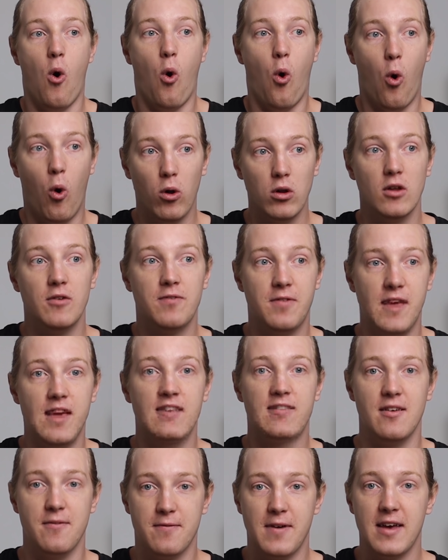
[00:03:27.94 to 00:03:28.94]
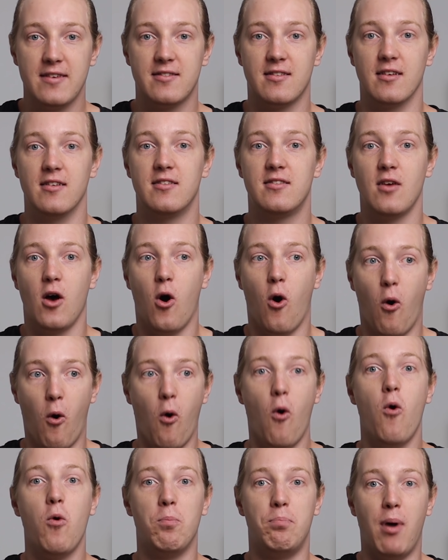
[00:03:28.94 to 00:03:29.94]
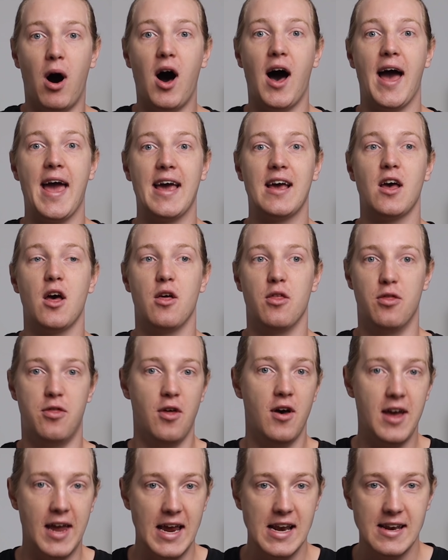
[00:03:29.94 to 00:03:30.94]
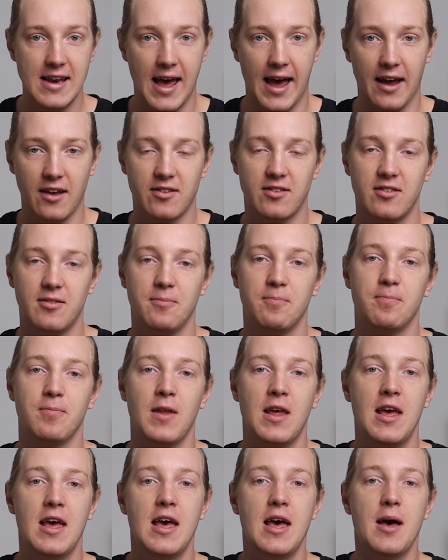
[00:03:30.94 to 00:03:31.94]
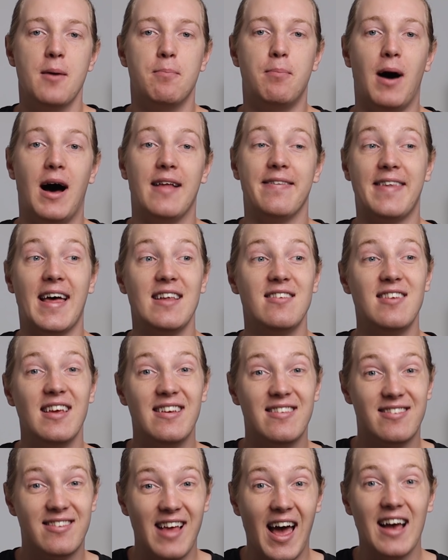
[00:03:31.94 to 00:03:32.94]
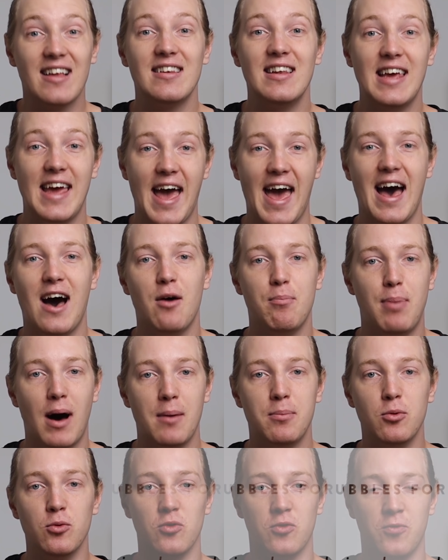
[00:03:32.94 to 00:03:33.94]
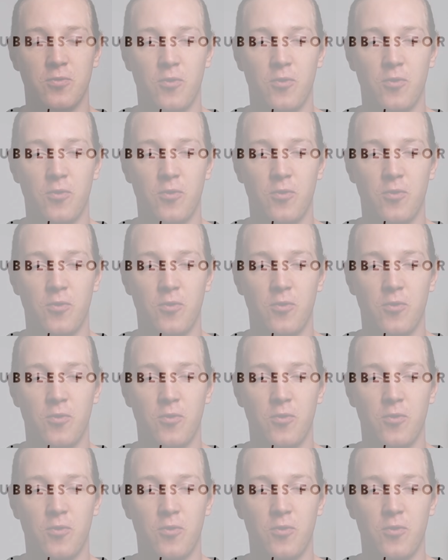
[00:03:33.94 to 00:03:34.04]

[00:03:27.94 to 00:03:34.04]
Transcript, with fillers: all of these investors all buying the index. But that's exactly how bubbles